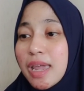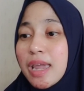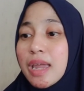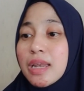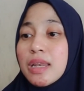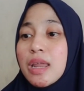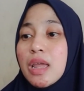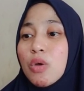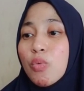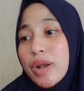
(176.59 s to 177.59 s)
and
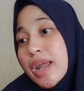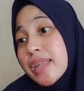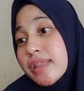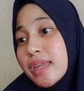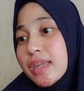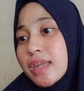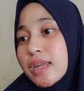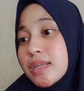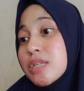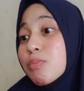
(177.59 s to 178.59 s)
what I think
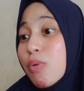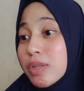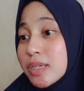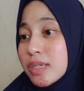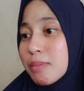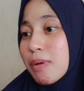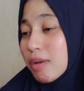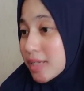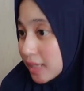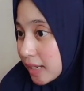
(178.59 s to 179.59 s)
it is important
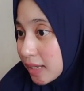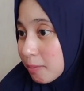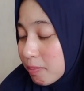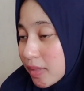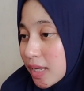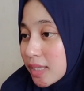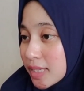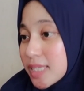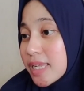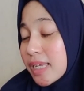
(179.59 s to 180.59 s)
about listening.
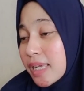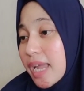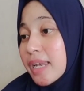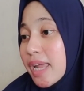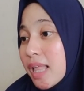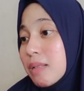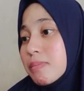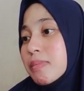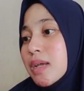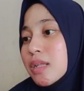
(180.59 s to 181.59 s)
This can
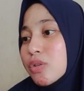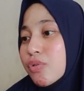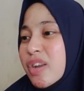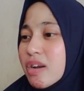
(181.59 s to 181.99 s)
help to